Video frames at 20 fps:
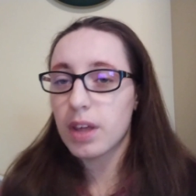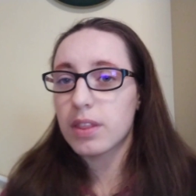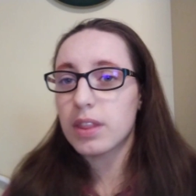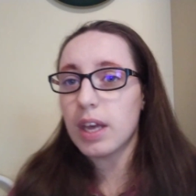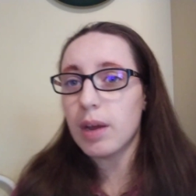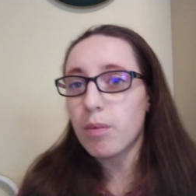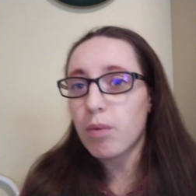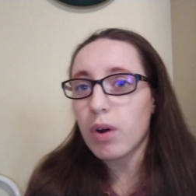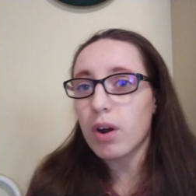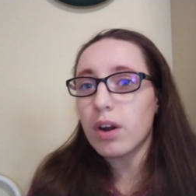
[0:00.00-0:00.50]

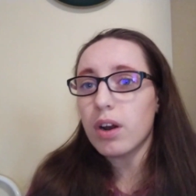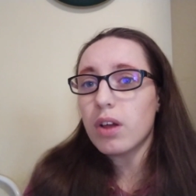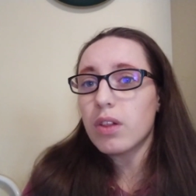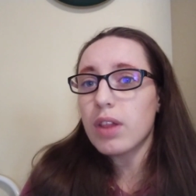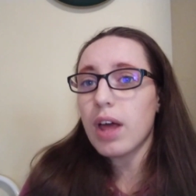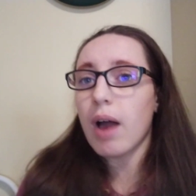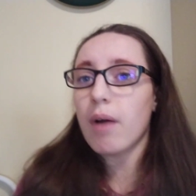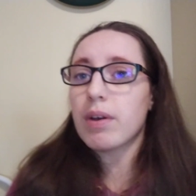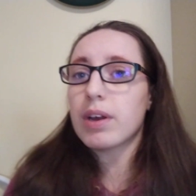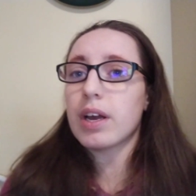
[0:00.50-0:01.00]
They weren't
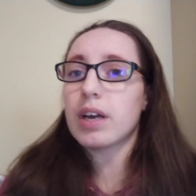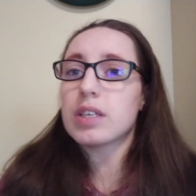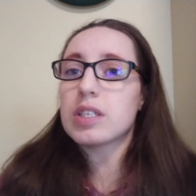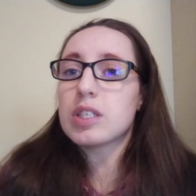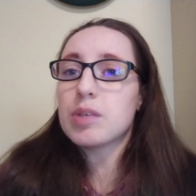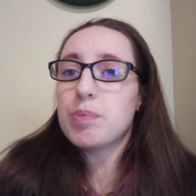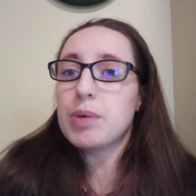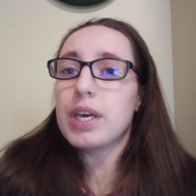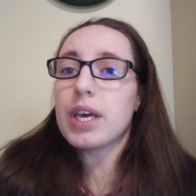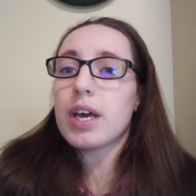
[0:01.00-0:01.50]
allowing us
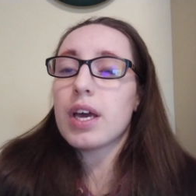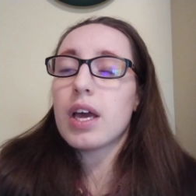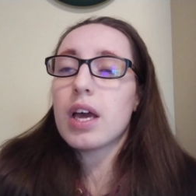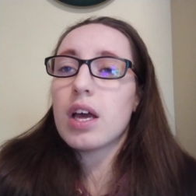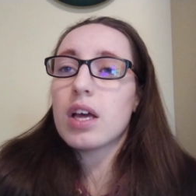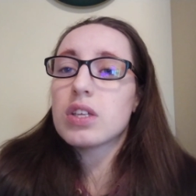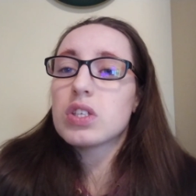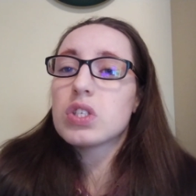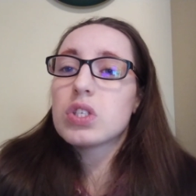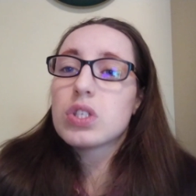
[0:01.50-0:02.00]
to be
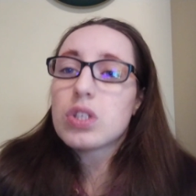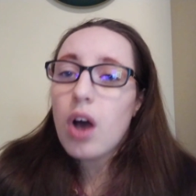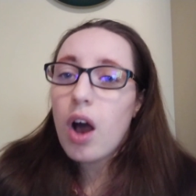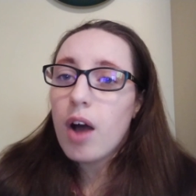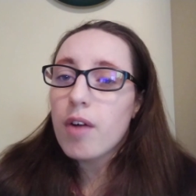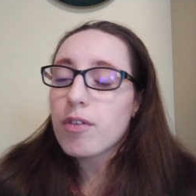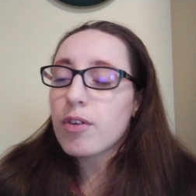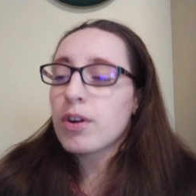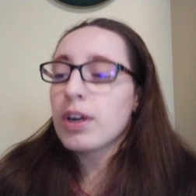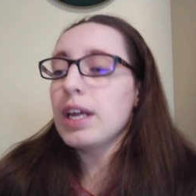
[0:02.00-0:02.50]

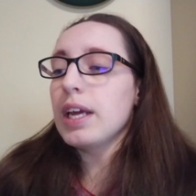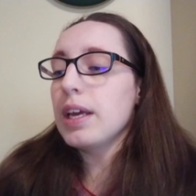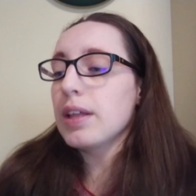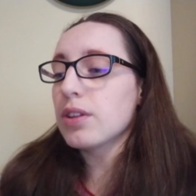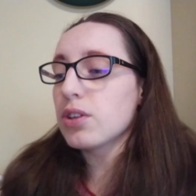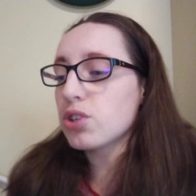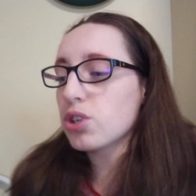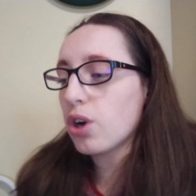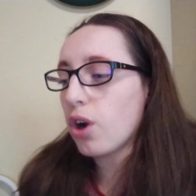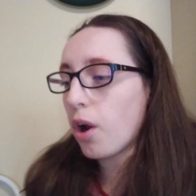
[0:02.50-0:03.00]
sovereign in
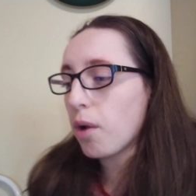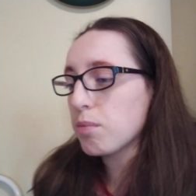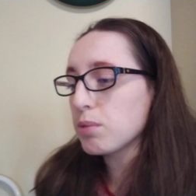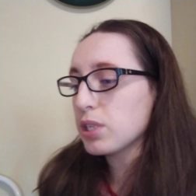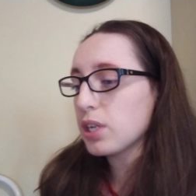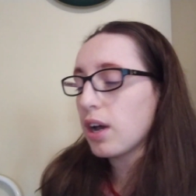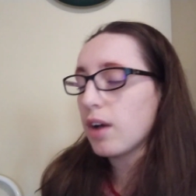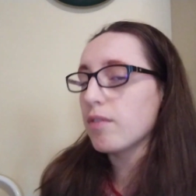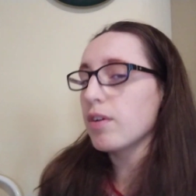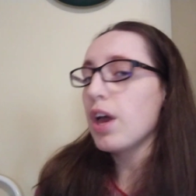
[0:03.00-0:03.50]
the terms
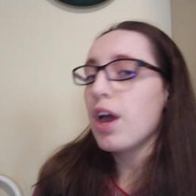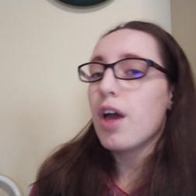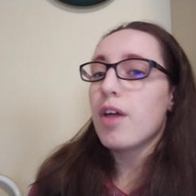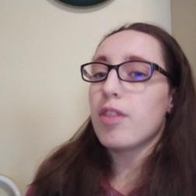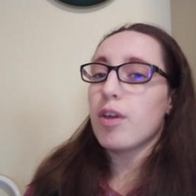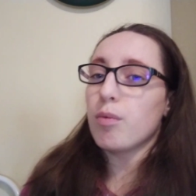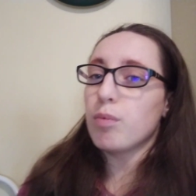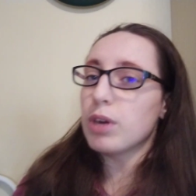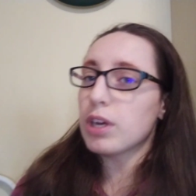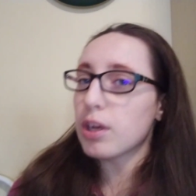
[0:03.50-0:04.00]
of
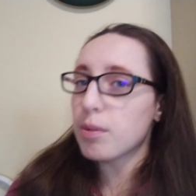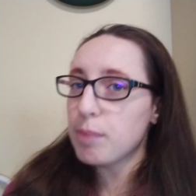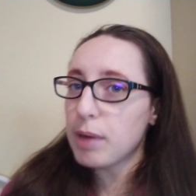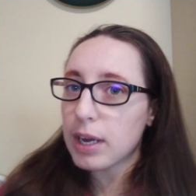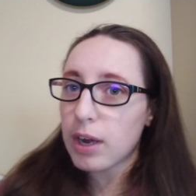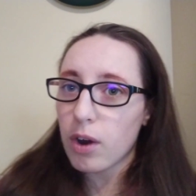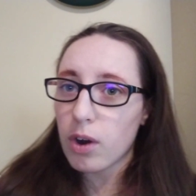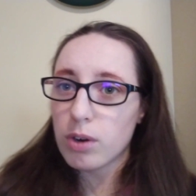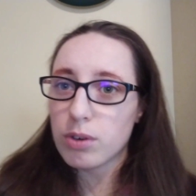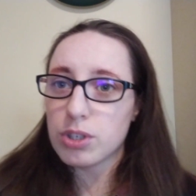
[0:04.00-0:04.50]
that we could
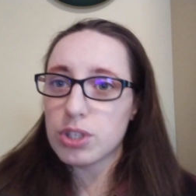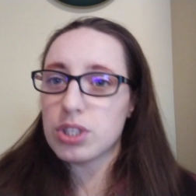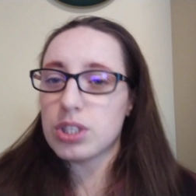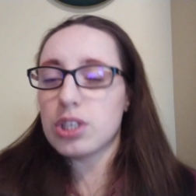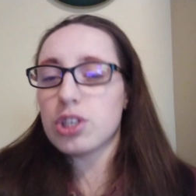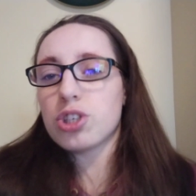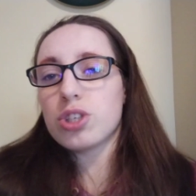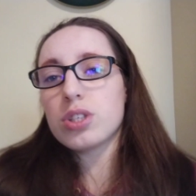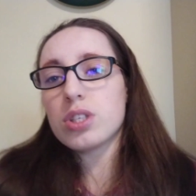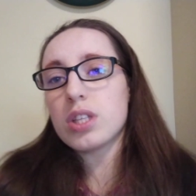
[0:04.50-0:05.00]
make our own
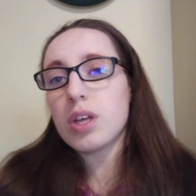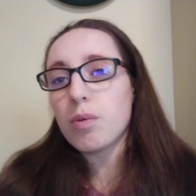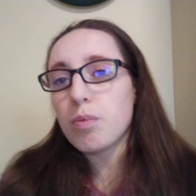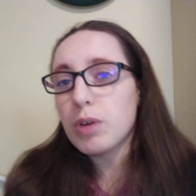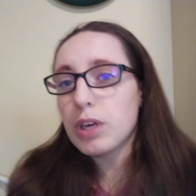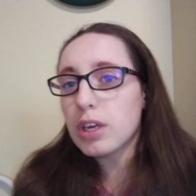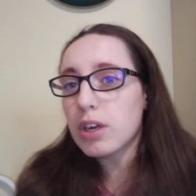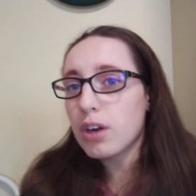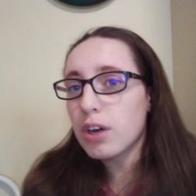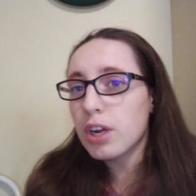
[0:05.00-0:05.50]
decisions, that
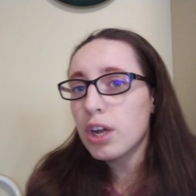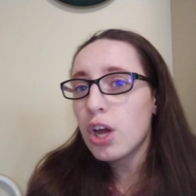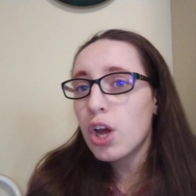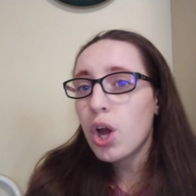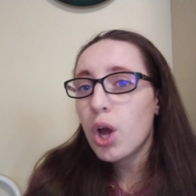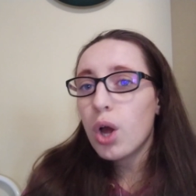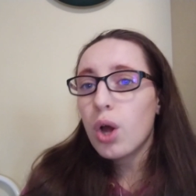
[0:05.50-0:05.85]
we could